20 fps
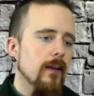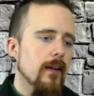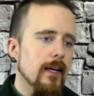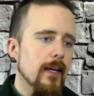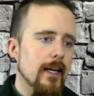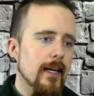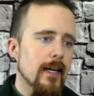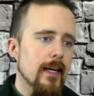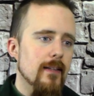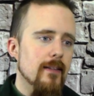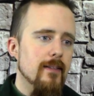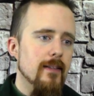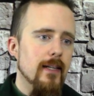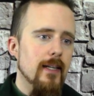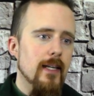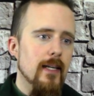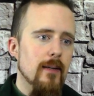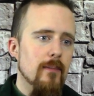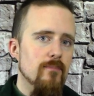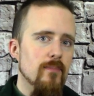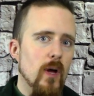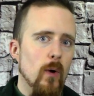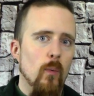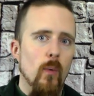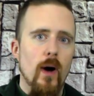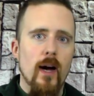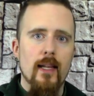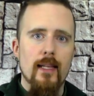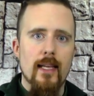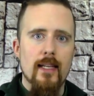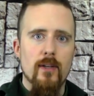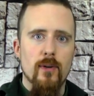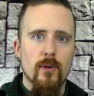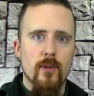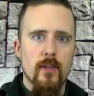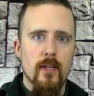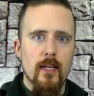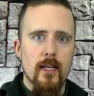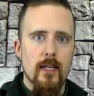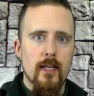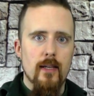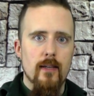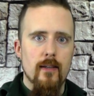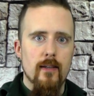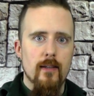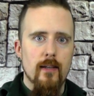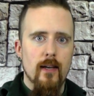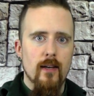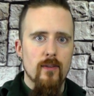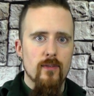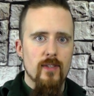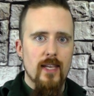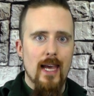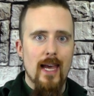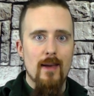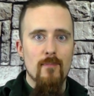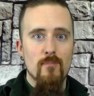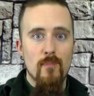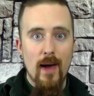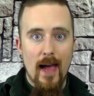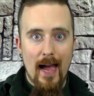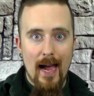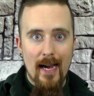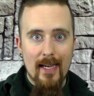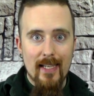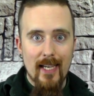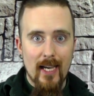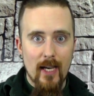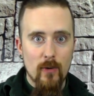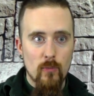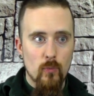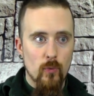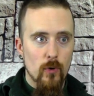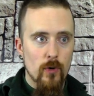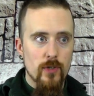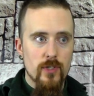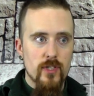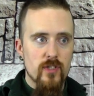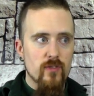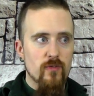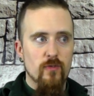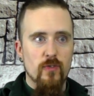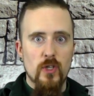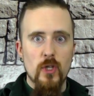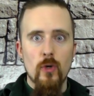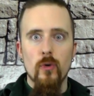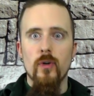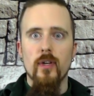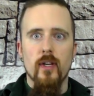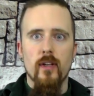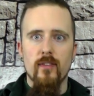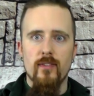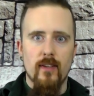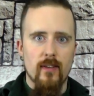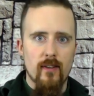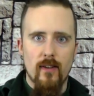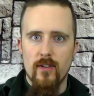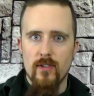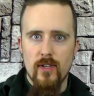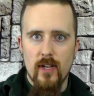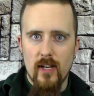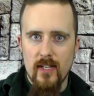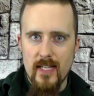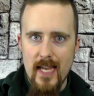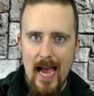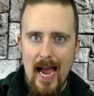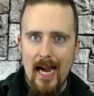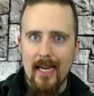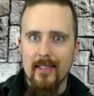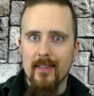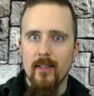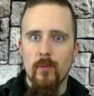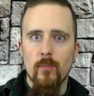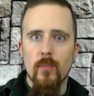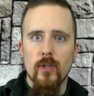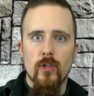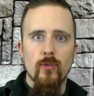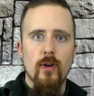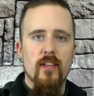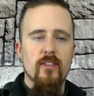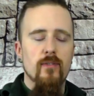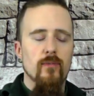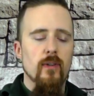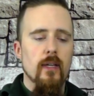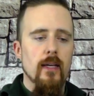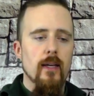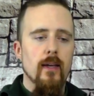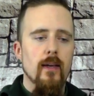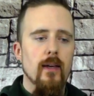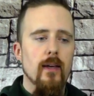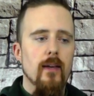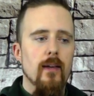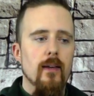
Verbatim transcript: And a while later the natives came back and were just furious and attacked them aggressively.